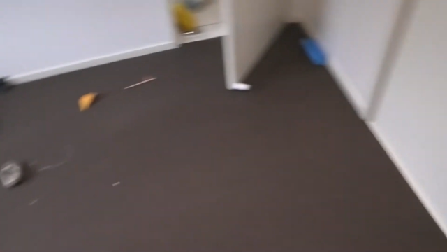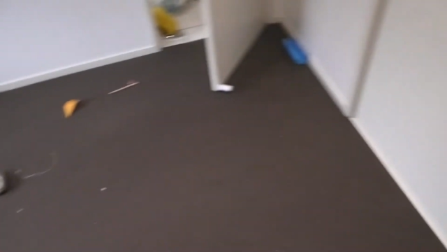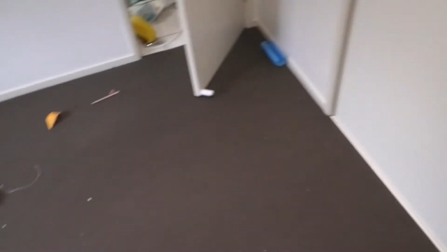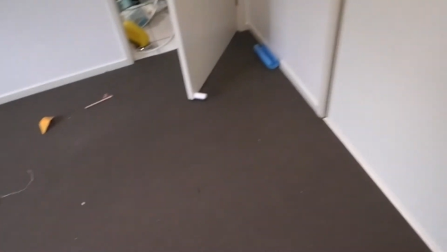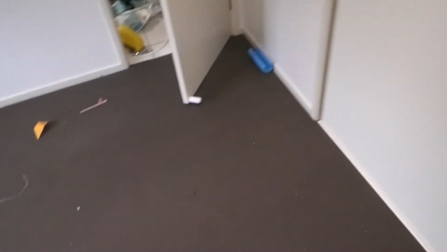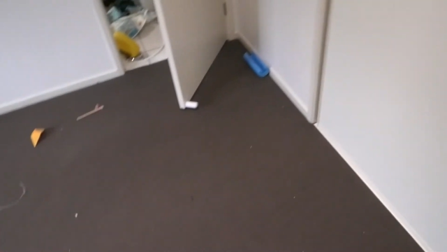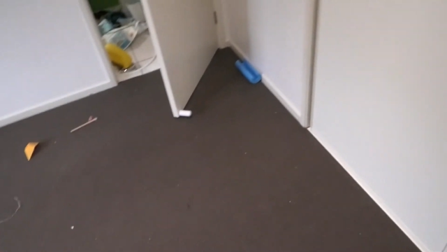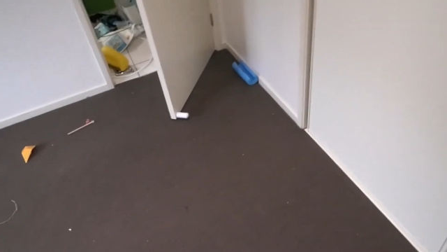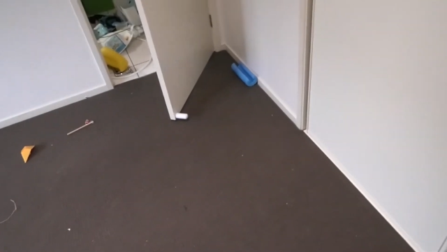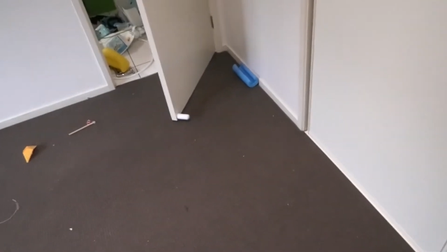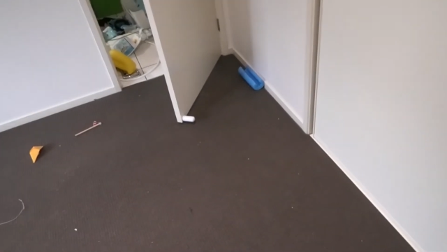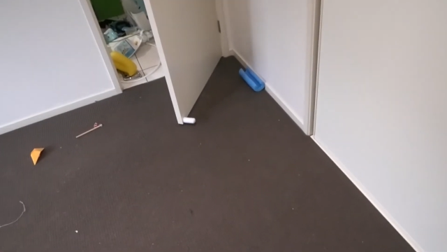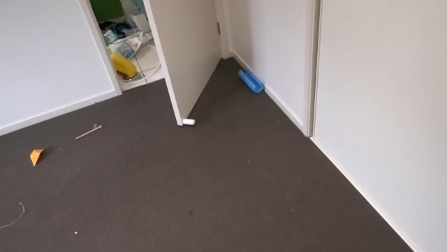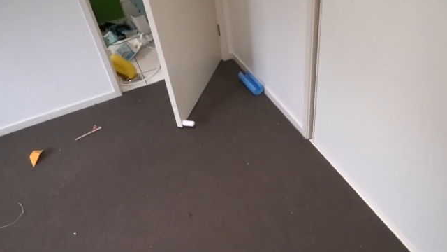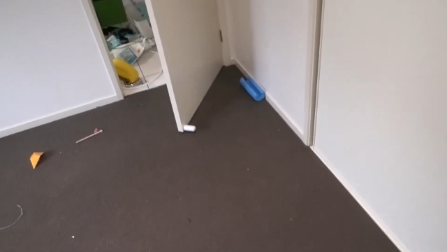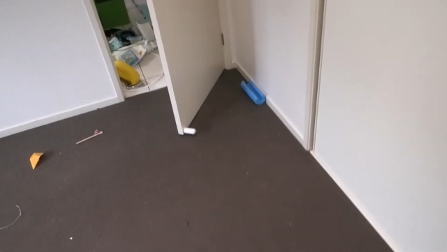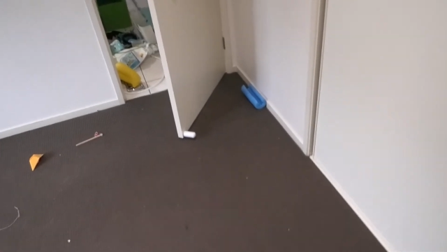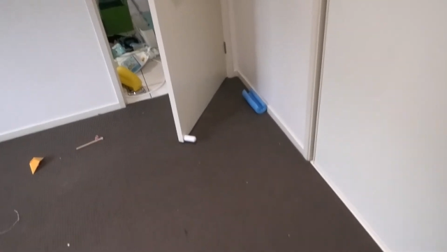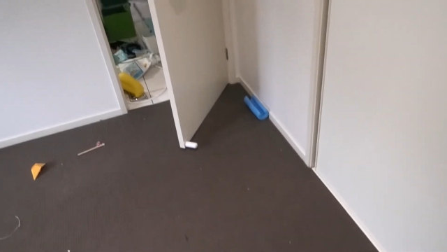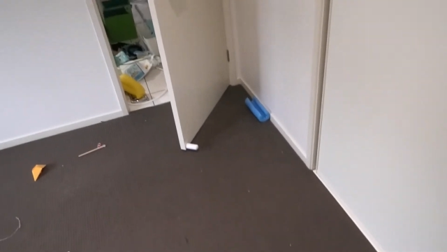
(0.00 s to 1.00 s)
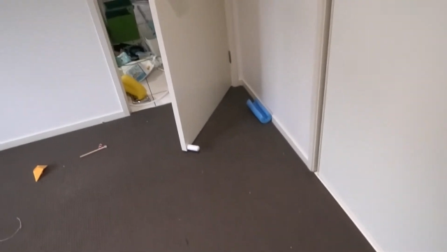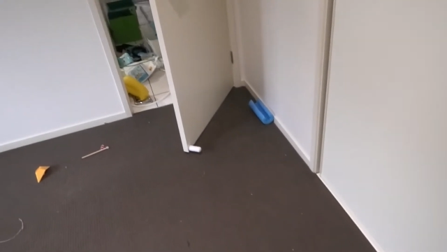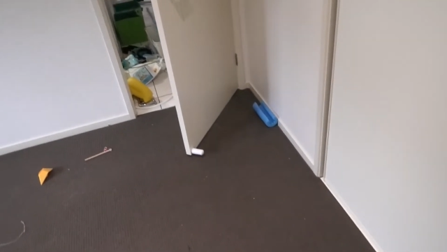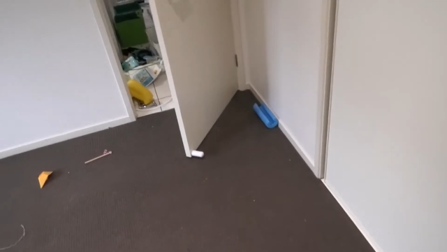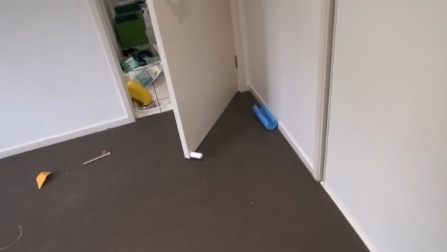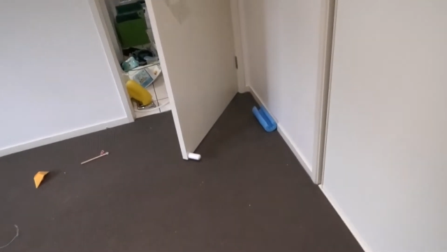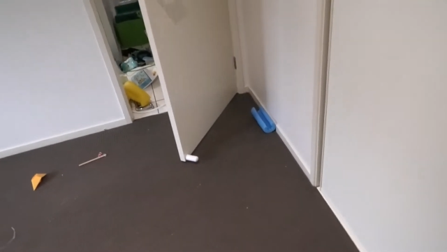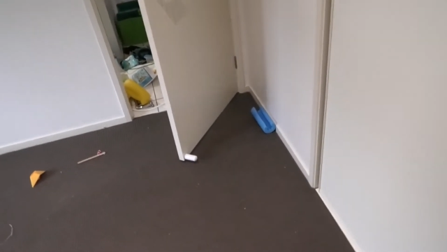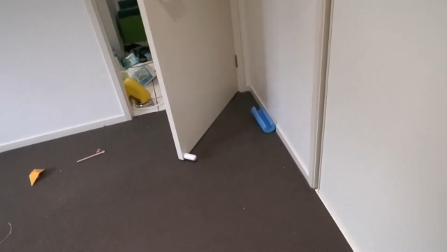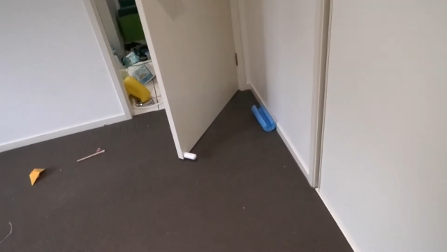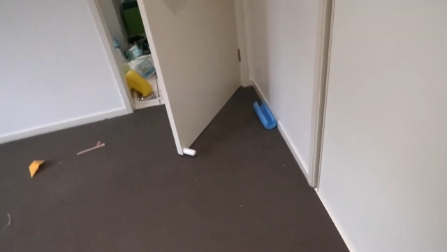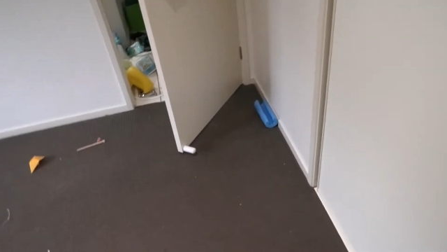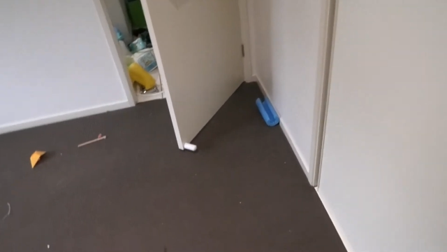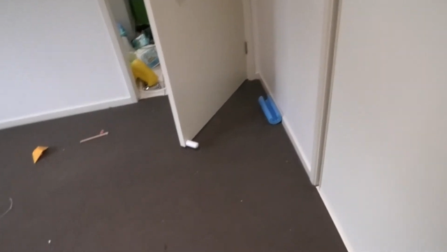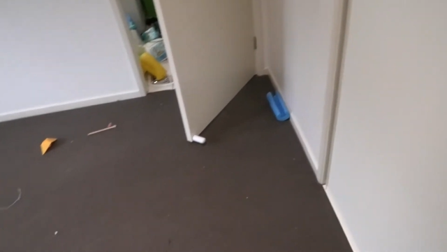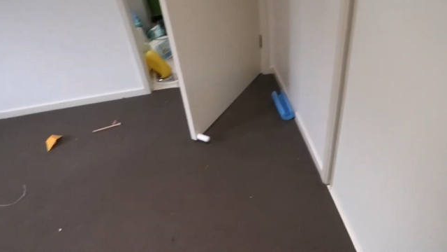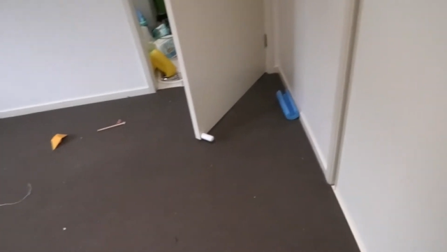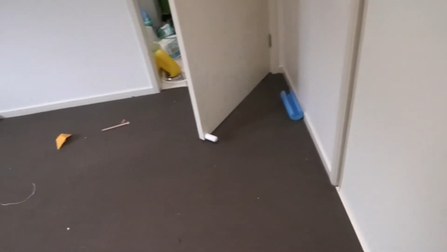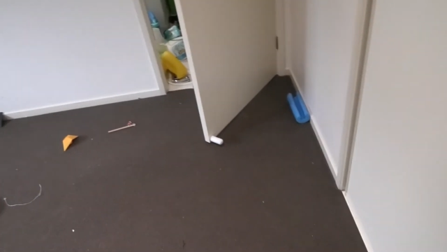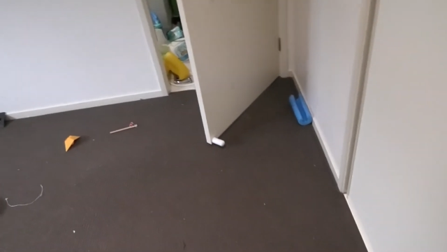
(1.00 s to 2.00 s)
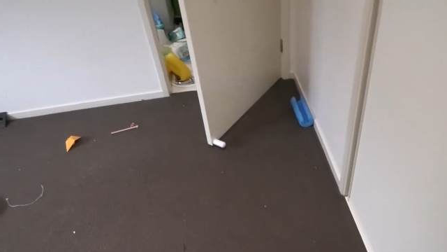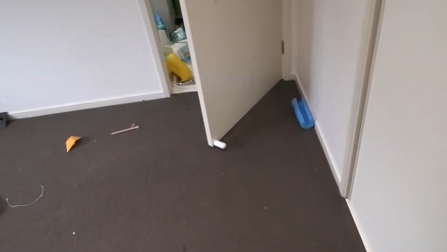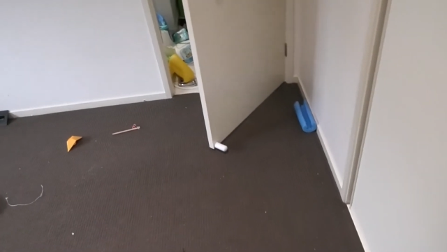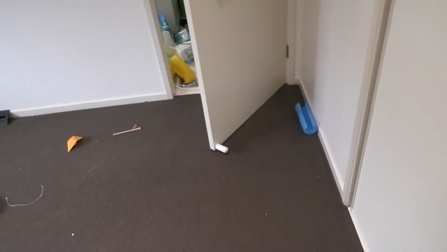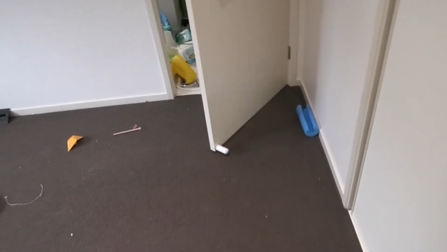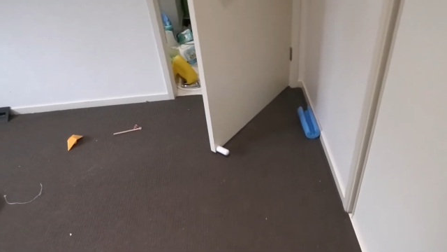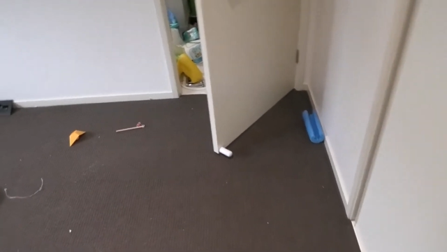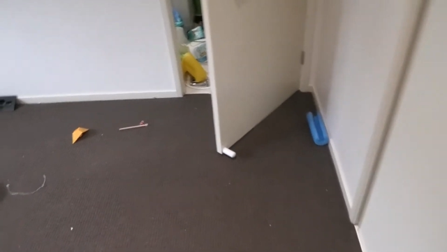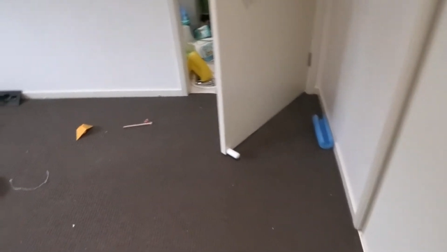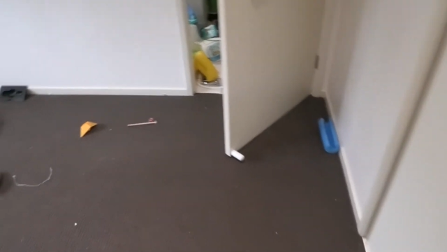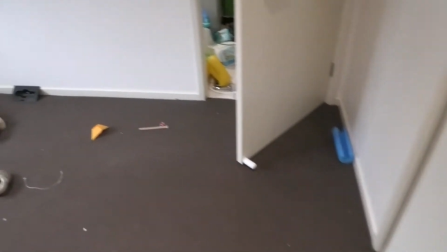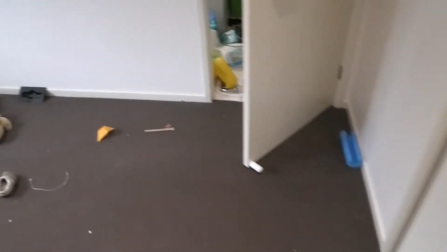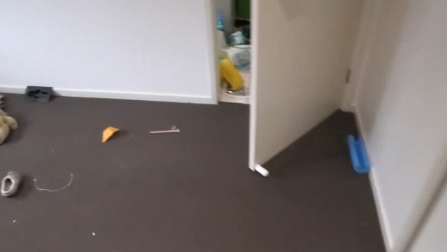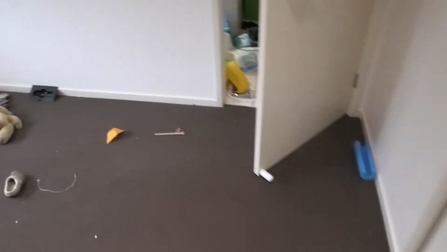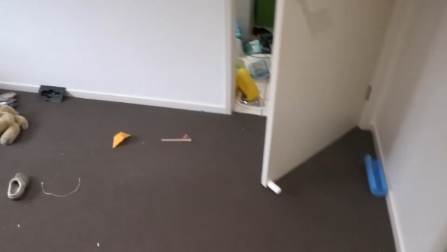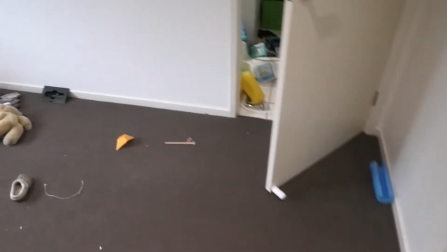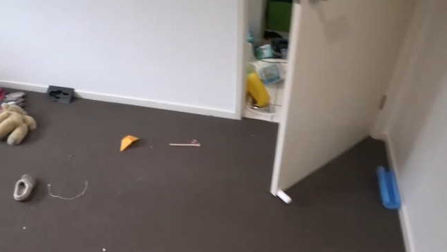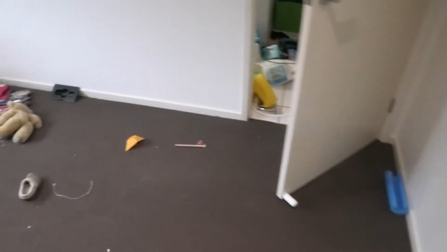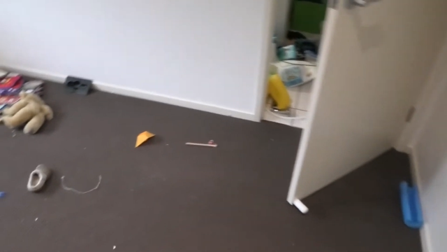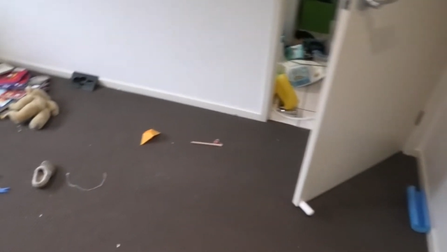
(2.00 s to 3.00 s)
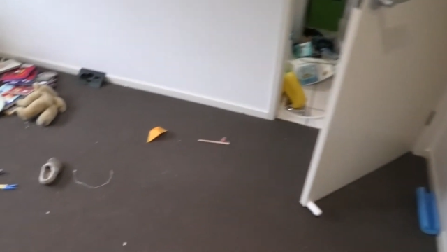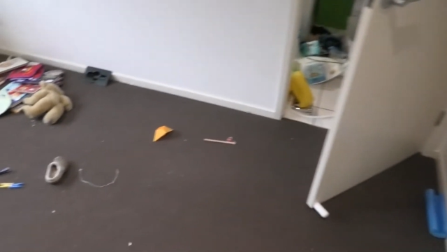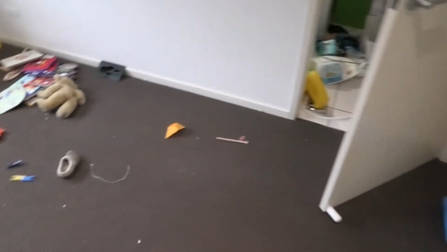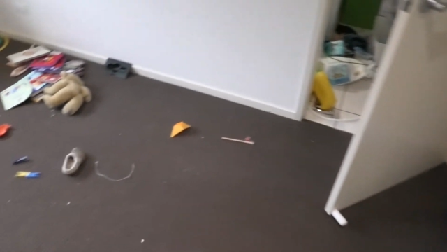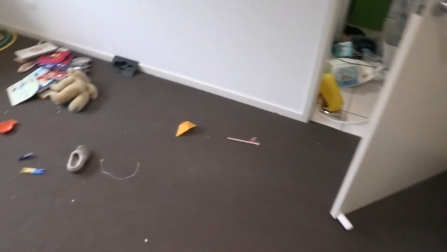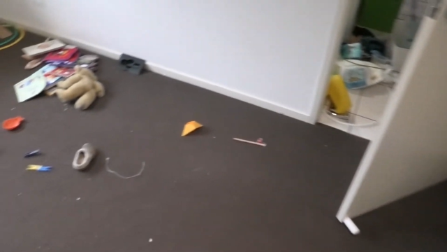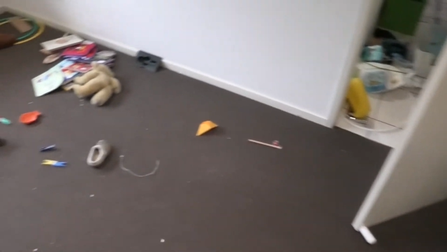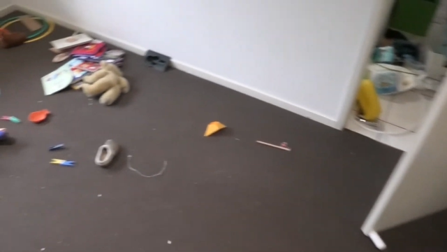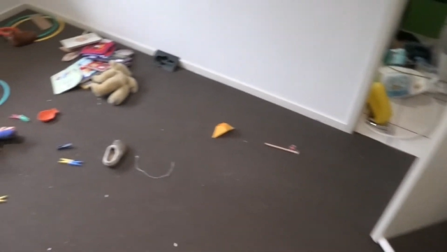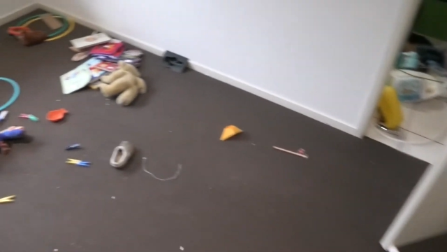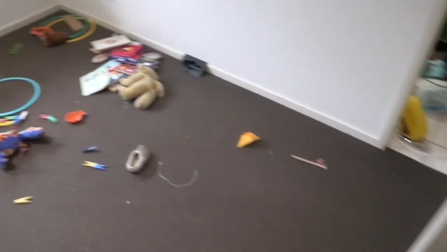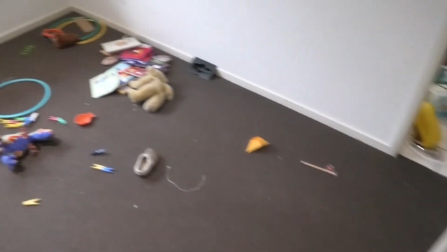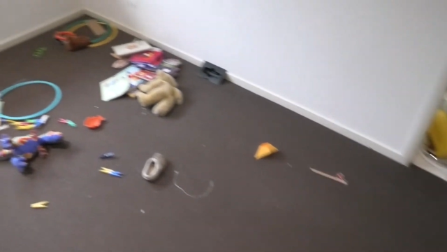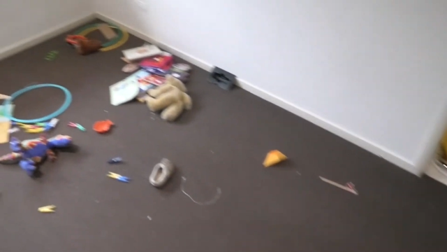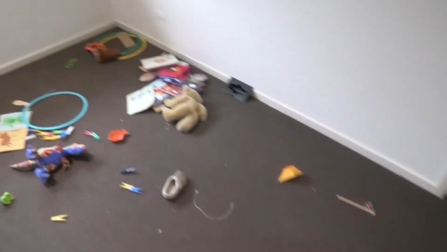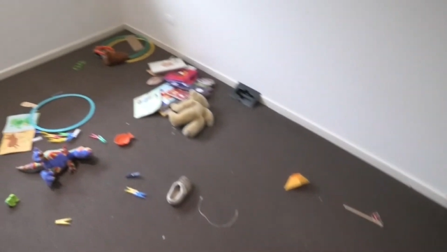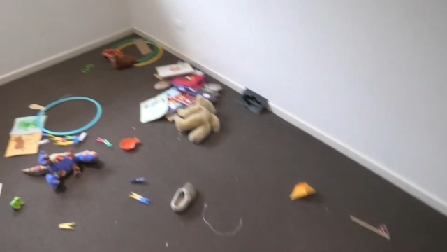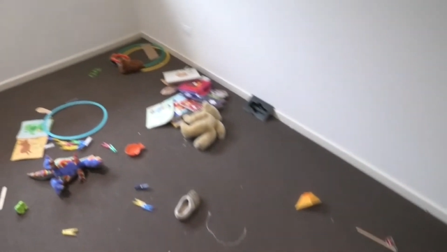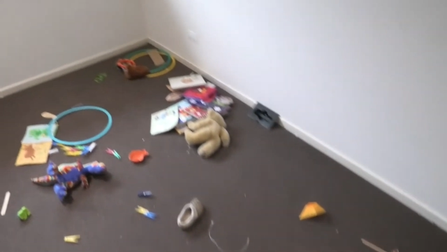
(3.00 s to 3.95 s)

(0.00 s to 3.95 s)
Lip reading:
Nobody's mouth can be seen.